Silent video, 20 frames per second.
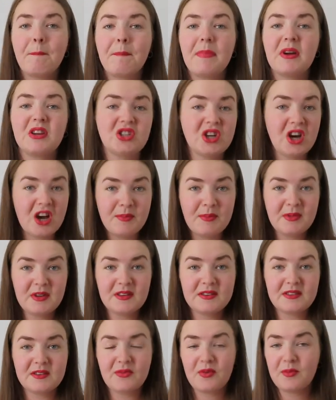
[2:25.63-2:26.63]

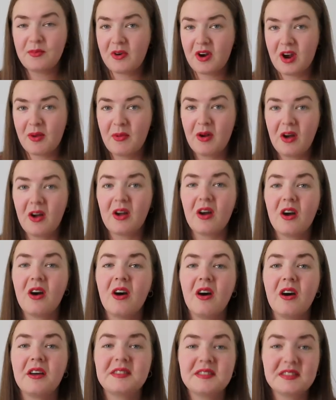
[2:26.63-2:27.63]
Pajamas from Primark
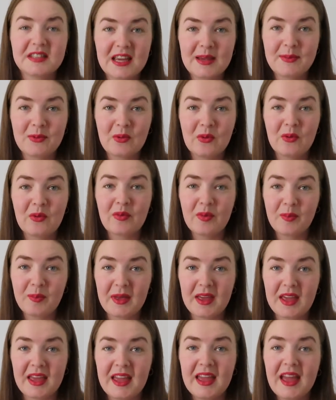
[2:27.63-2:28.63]
are a staple for
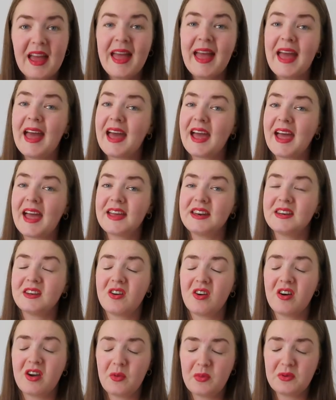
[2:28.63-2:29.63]
me,
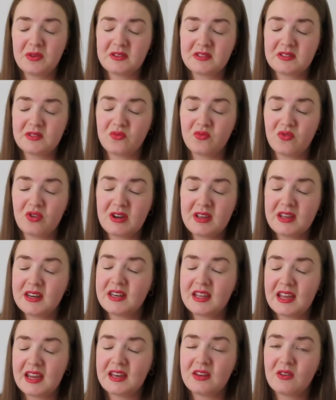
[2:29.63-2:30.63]
and I was really
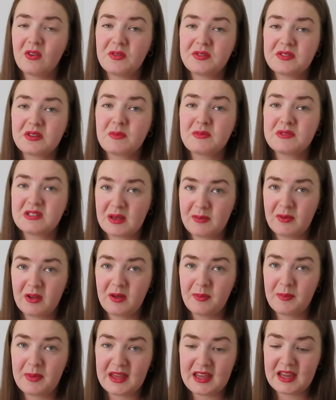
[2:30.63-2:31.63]
in need of some
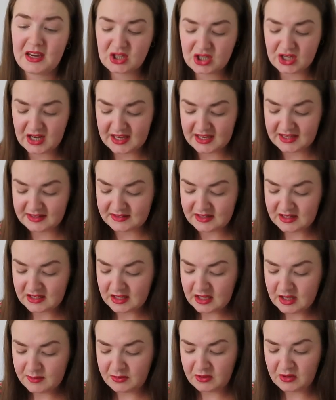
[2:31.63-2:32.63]
summer PJs
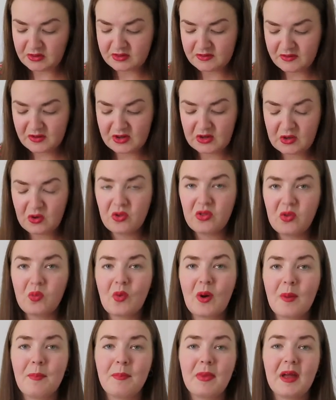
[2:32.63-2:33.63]
because I've only got the
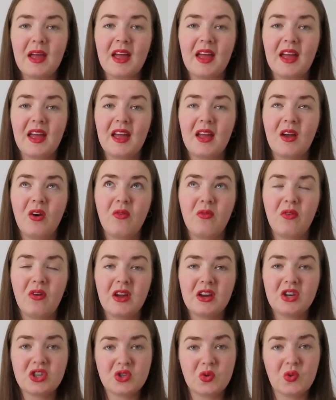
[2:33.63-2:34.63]
one pair of
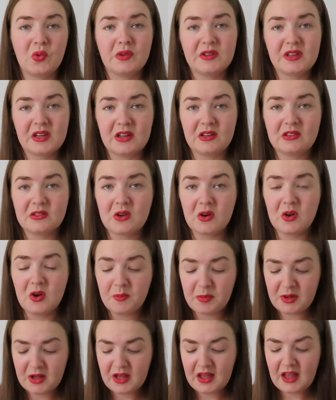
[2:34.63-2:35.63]
like shorts and a top.